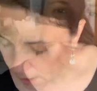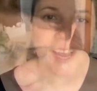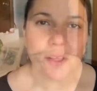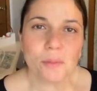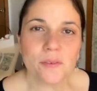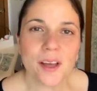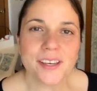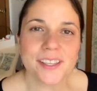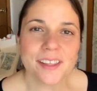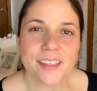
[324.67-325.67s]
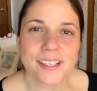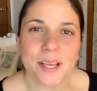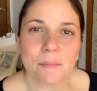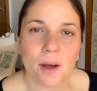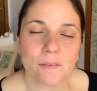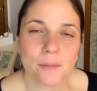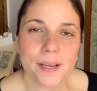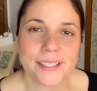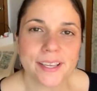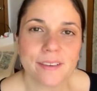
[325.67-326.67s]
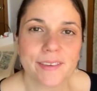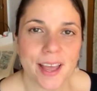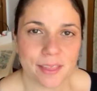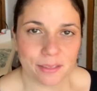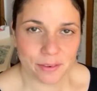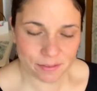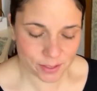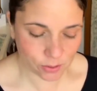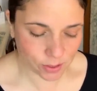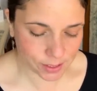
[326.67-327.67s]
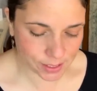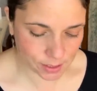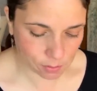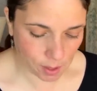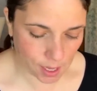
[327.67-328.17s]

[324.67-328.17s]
Now I'll move on to the things I bought for myself at thrift stores this